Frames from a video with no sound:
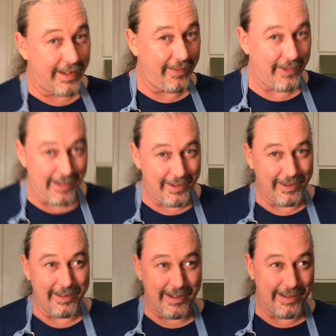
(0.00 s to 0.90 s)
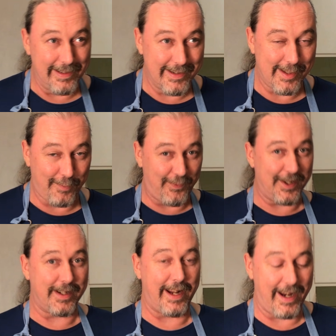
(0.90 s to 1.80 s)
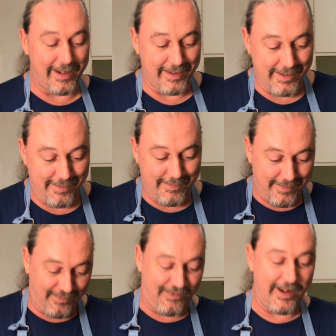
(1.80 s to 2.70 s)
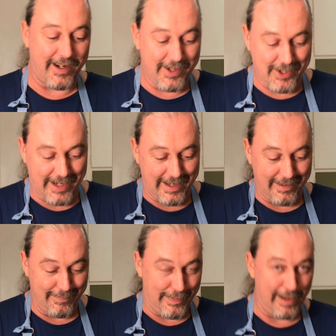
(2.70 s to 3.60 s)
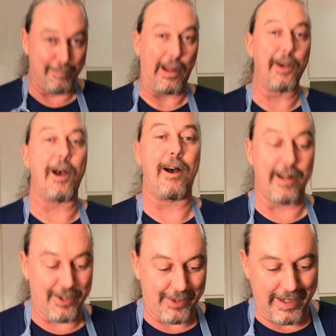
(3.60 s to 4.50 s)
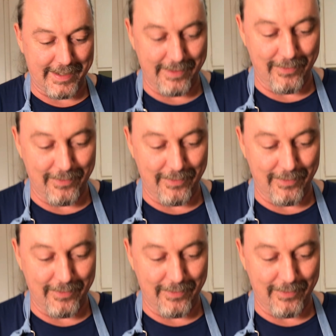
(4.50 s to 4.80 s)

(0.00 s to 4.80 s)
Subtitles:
give it a little sophisticated finish, a panache, as it